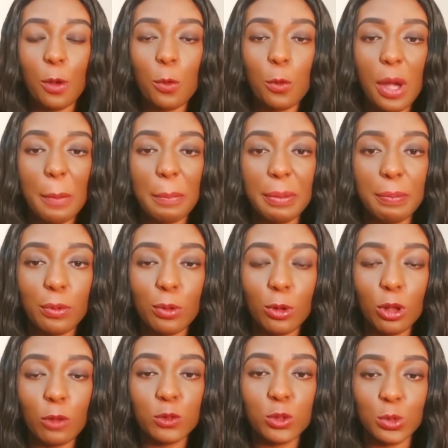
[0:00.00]
Ngwa
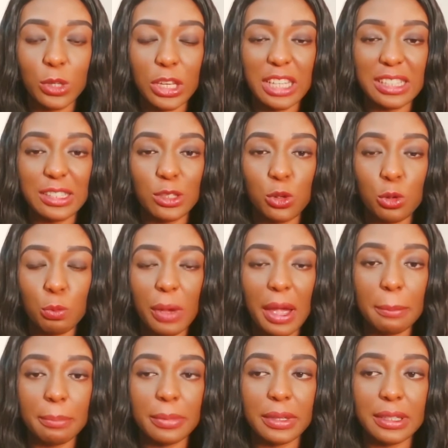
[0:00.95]
people love to eat
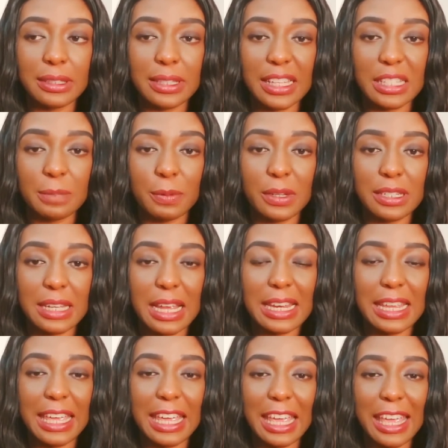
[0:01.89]
human beings,
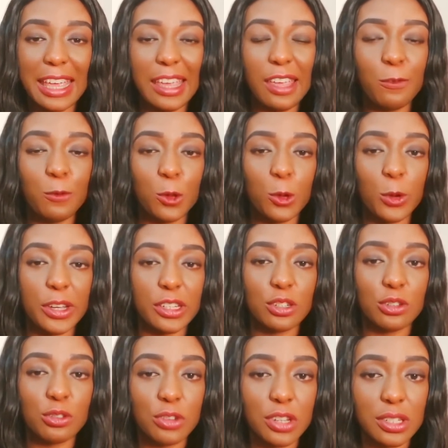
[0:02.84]
especially if you're a
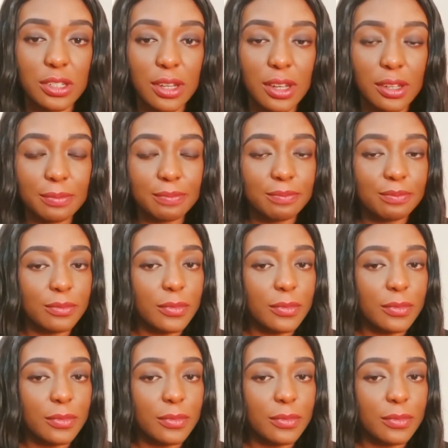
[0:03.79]
stranger.